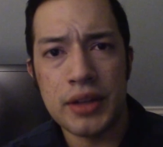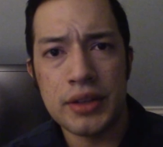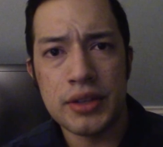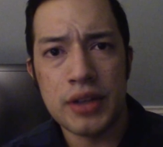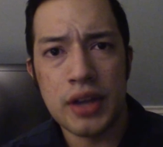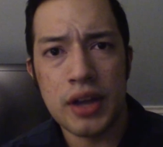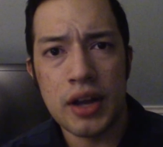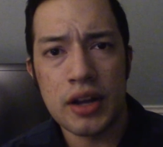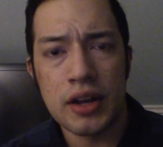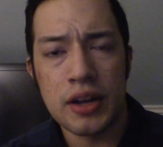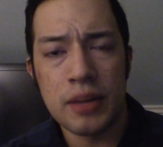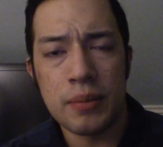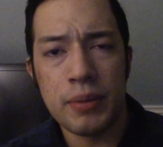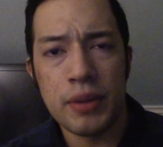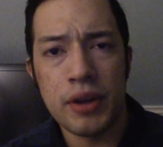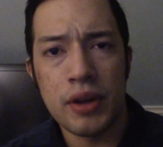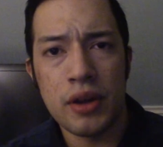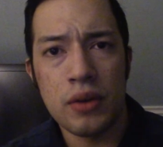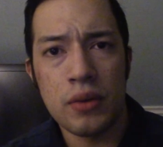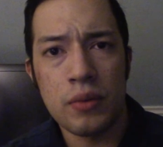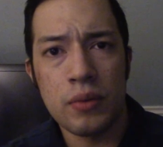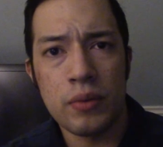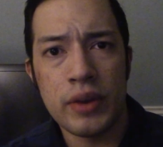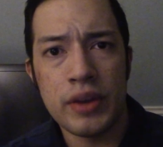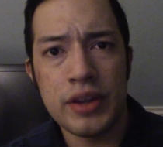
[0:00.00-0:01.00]
talk
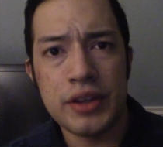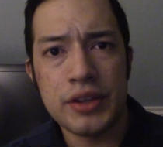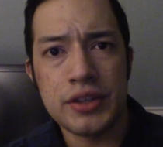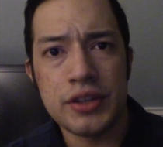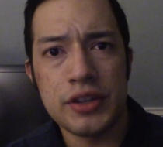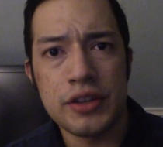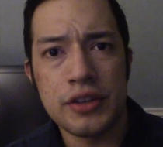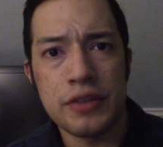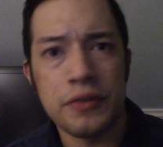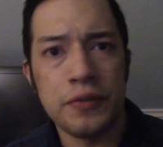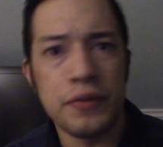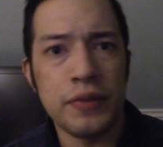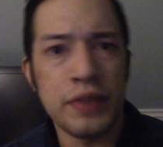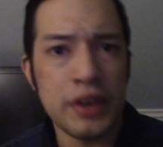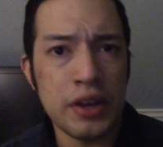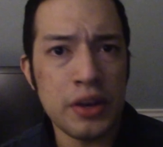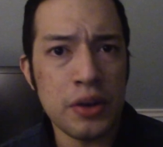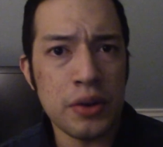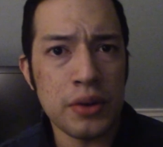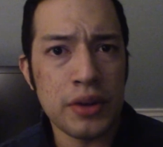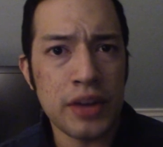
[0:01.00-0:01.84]
about racist video